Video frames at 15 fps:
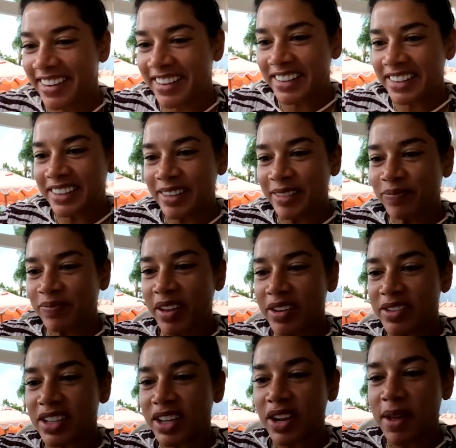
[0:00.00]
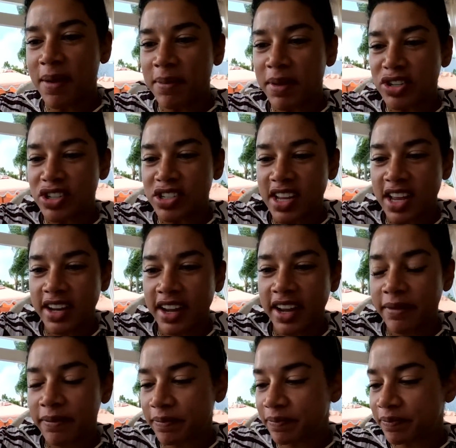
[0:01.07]
was a little ambitious that
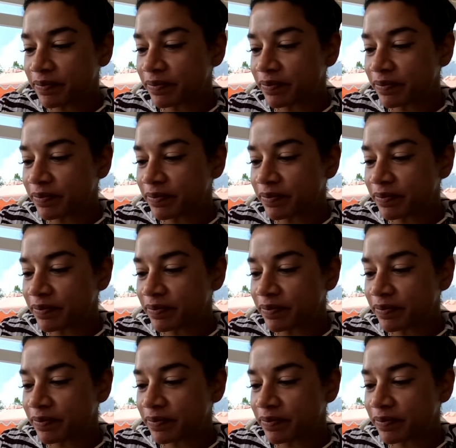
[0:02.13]
night.